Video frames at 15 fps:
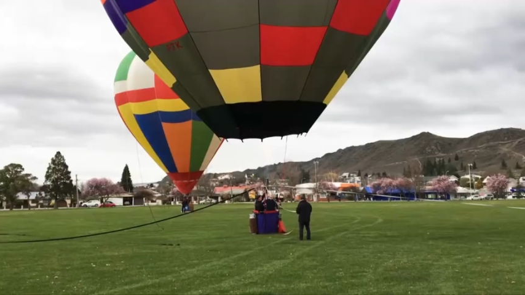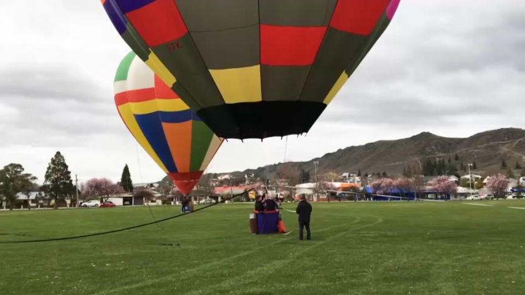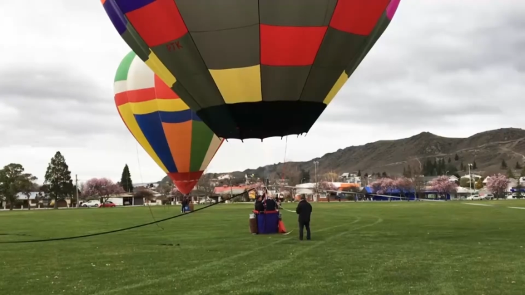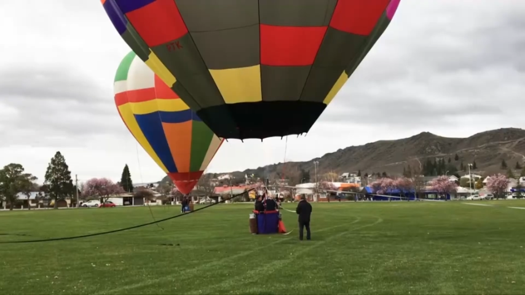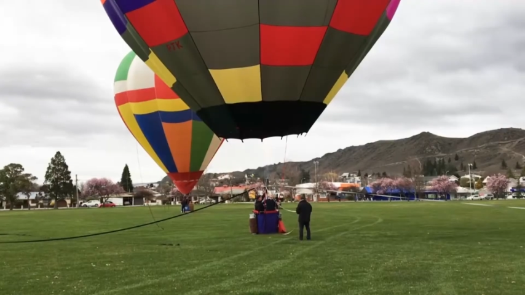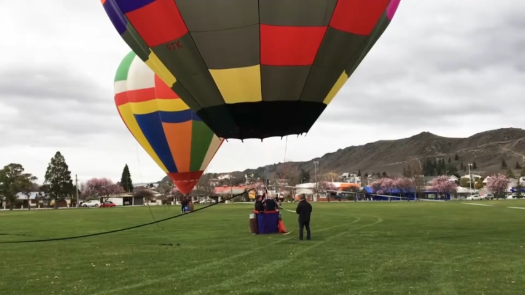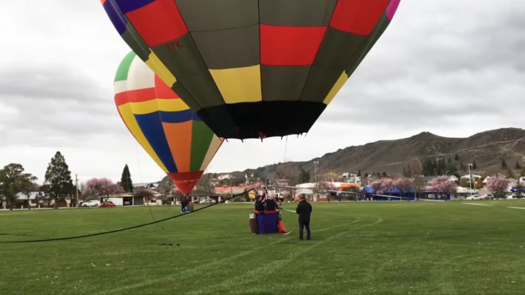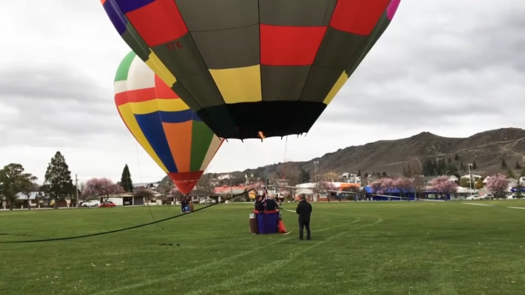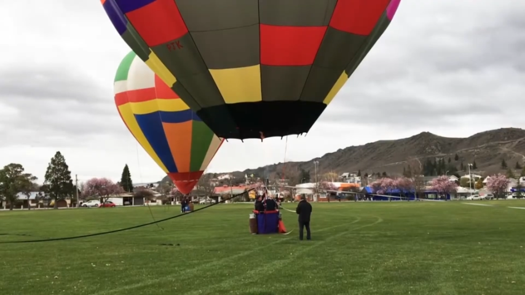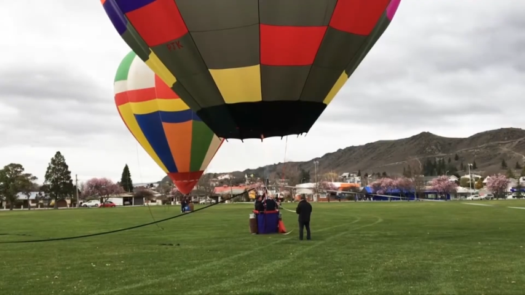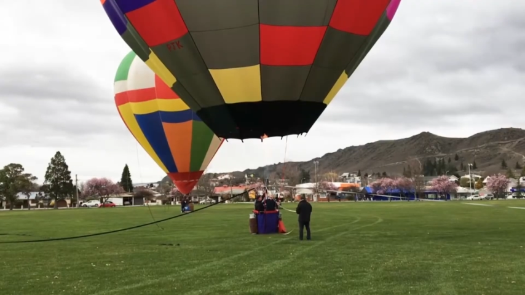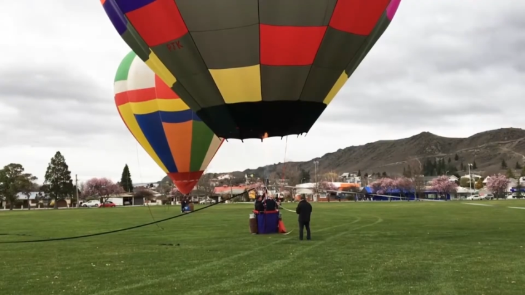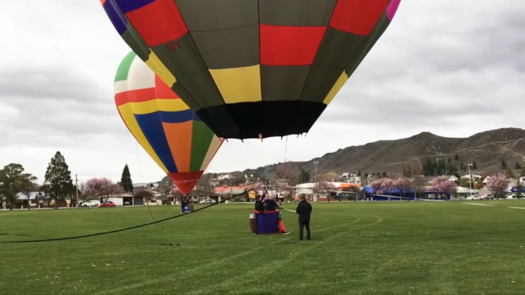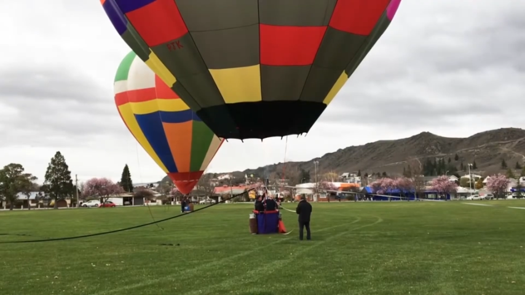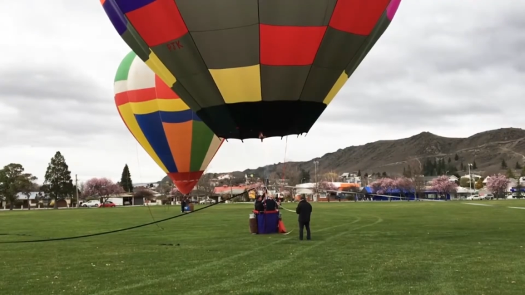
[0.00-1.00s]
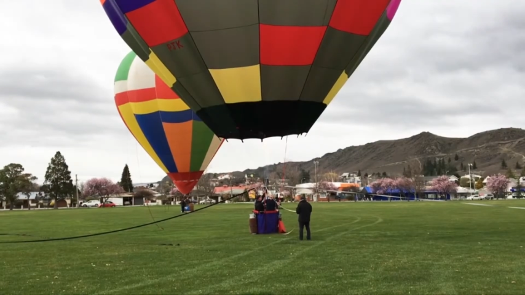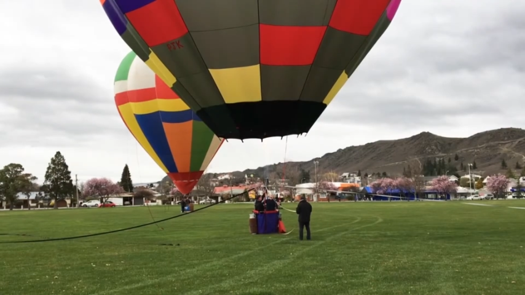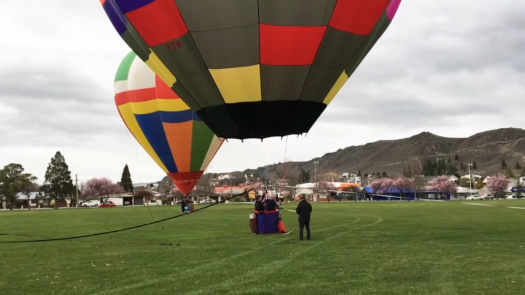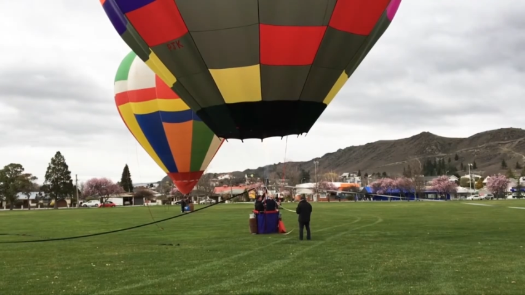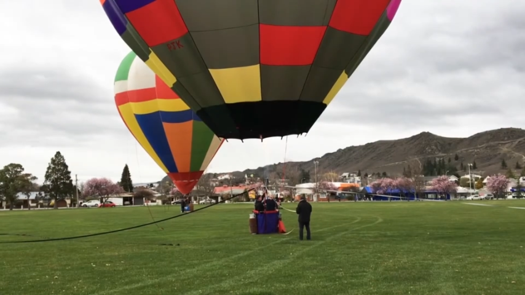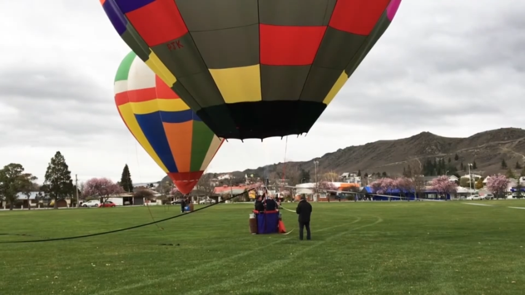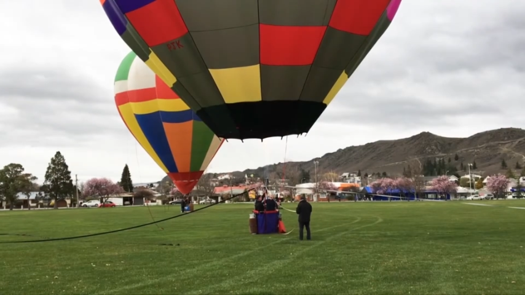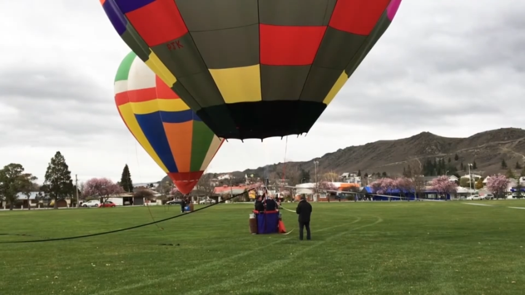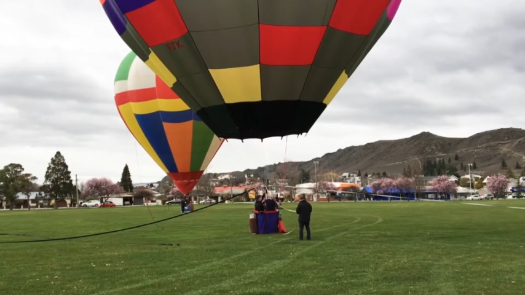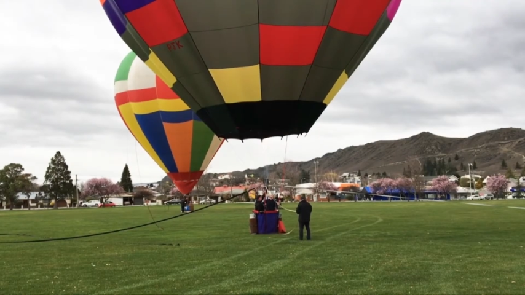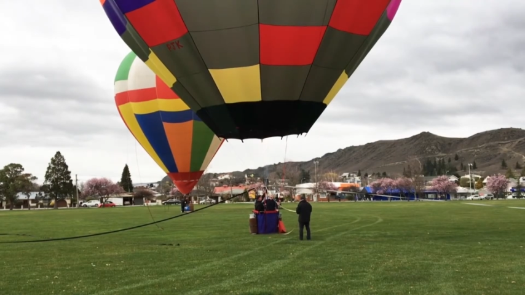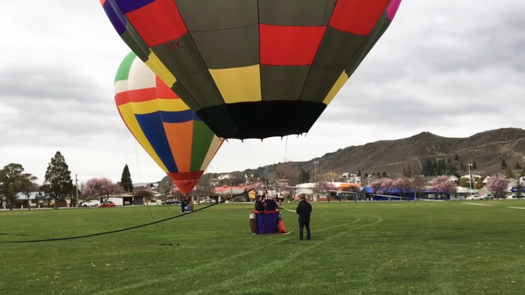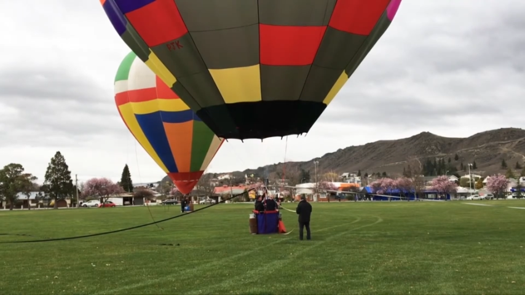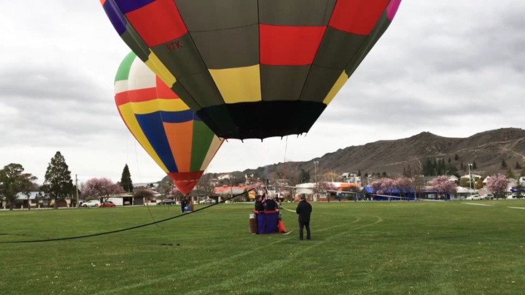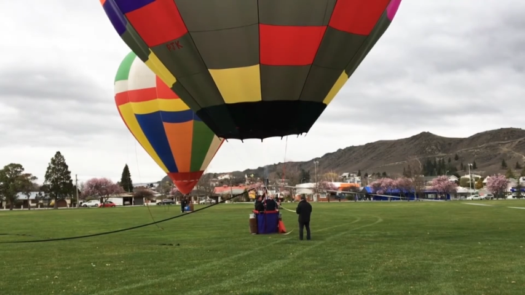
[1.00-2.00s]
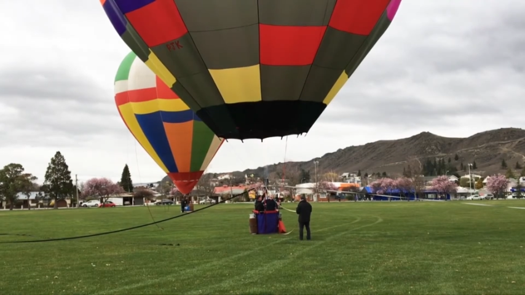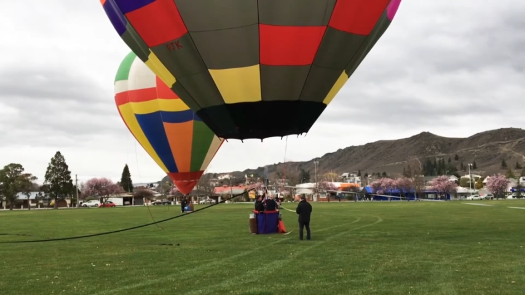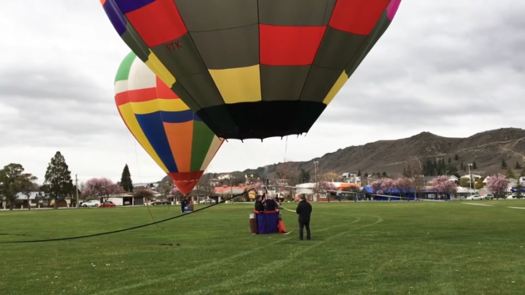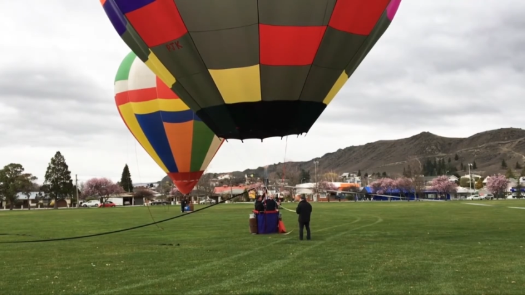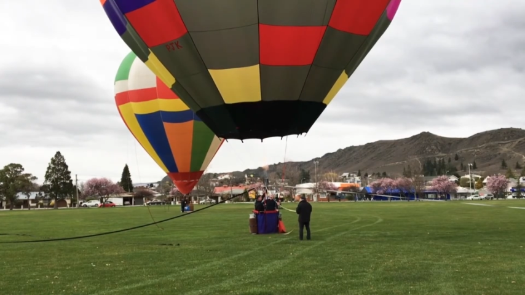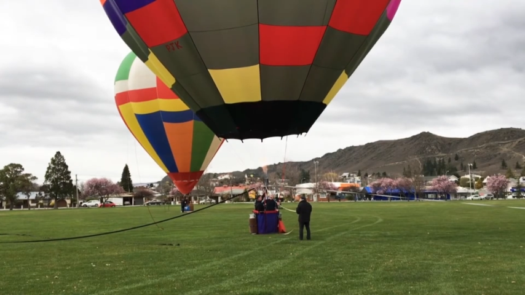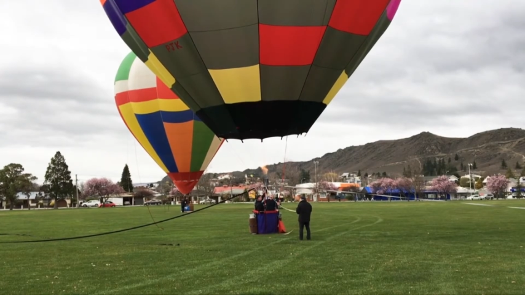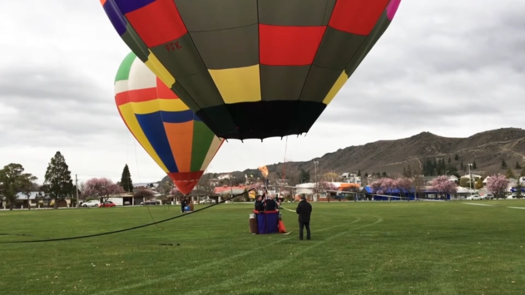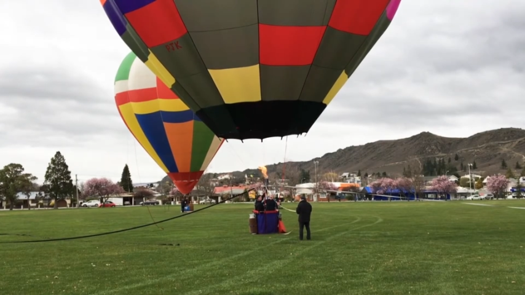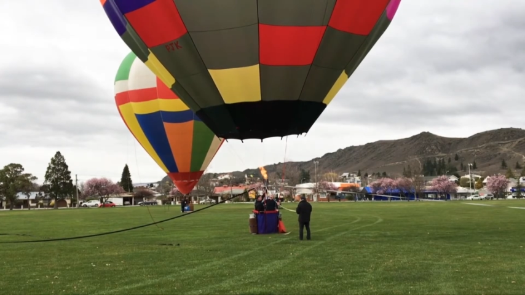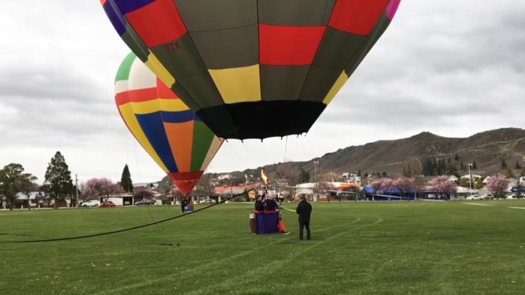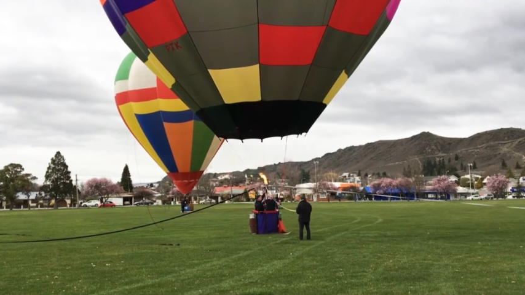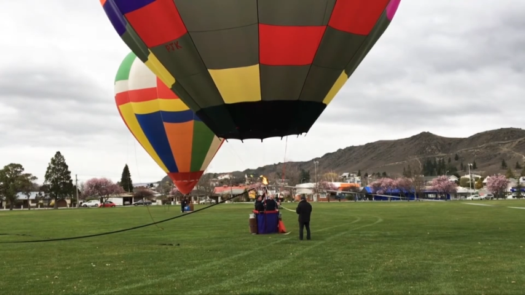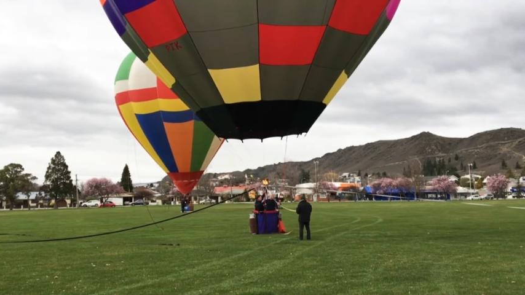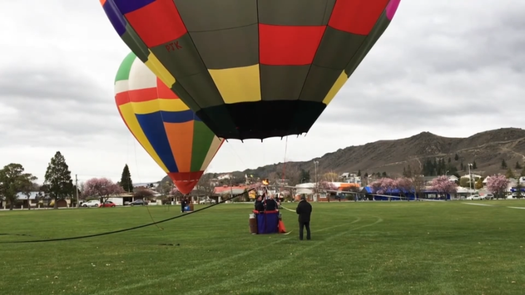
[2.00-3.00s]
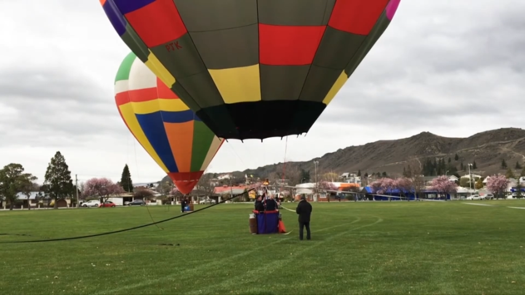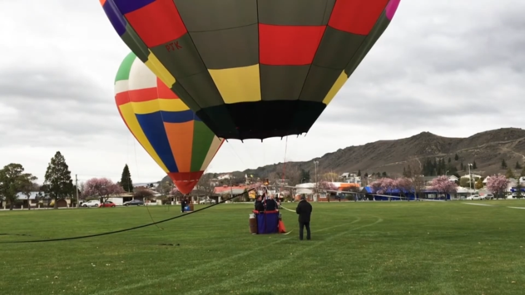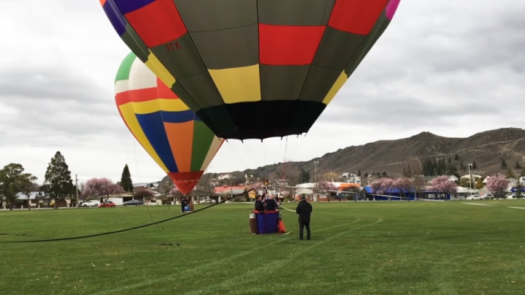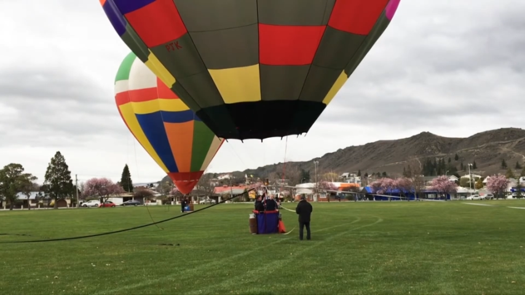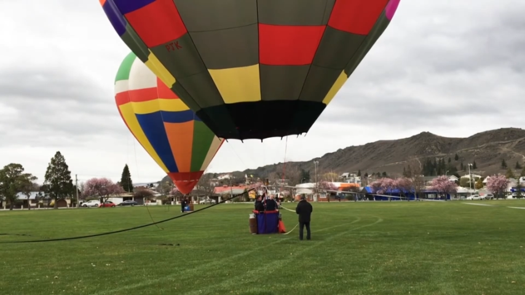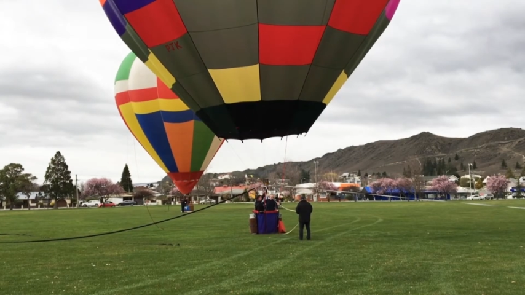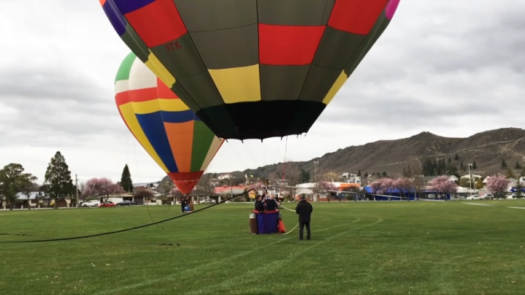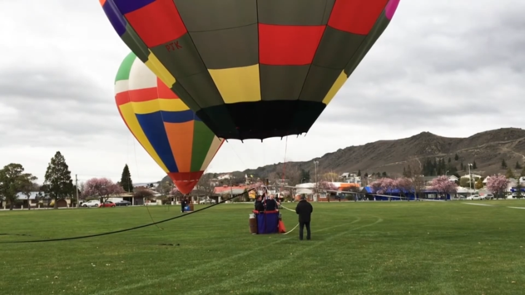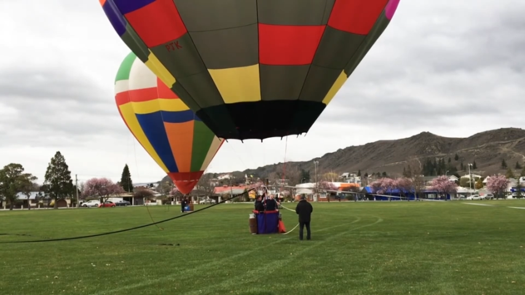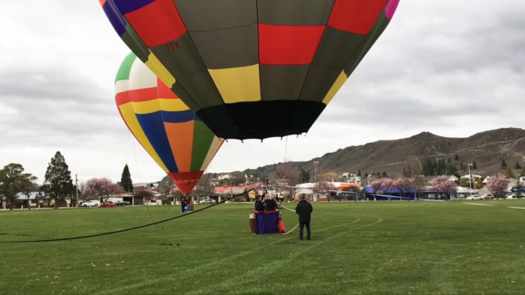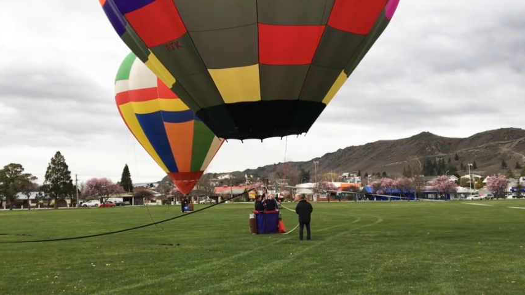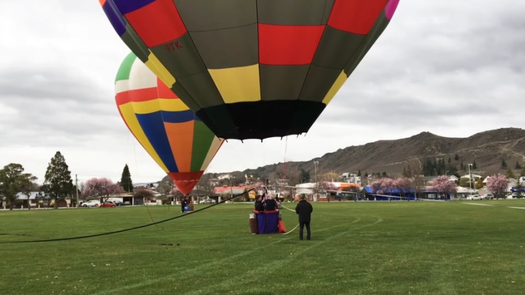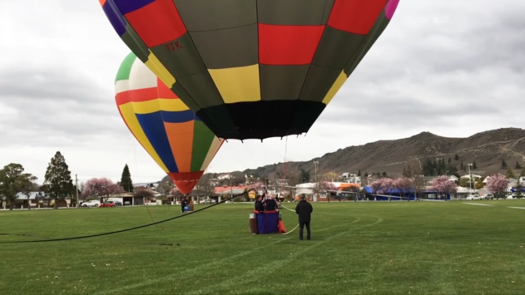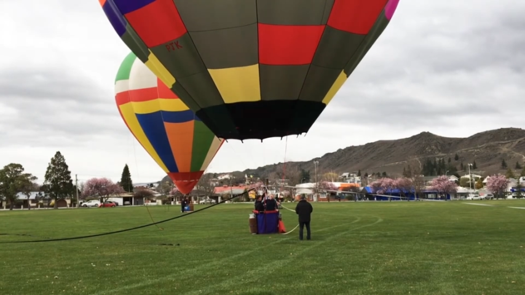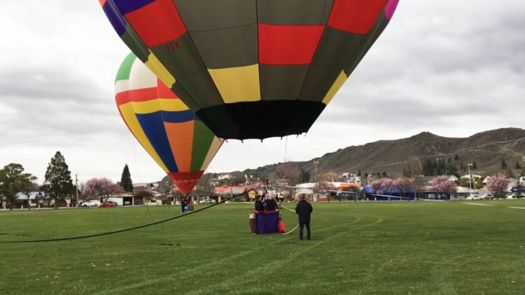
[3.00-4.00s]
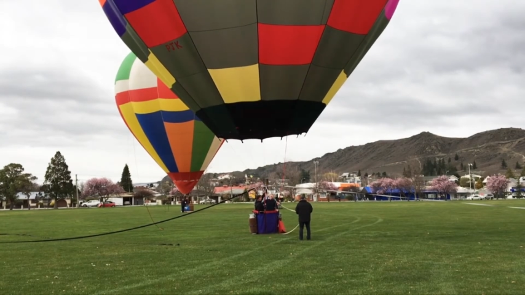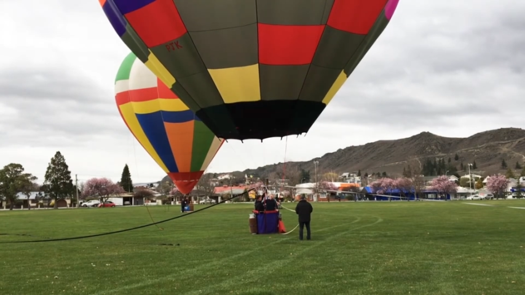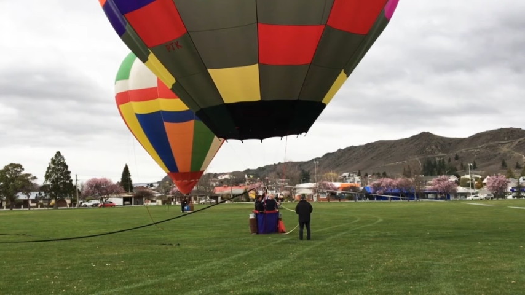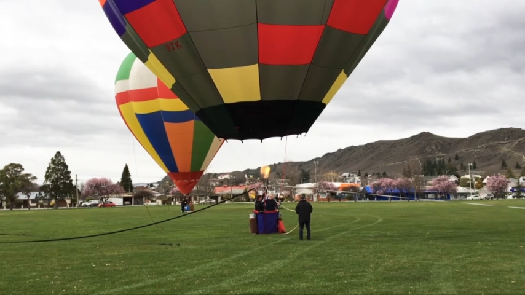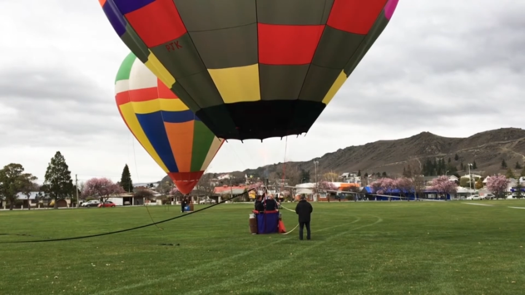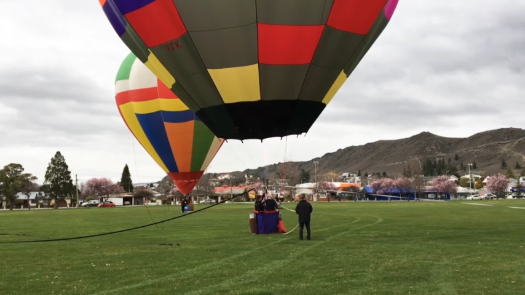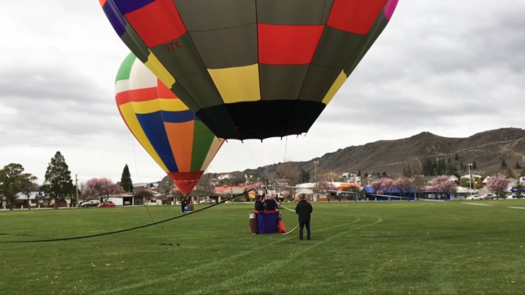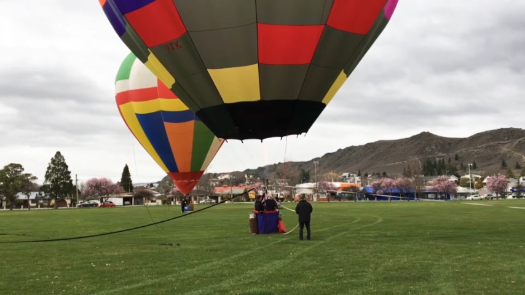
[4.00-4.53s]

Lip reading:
Nobody's mouth can be seen.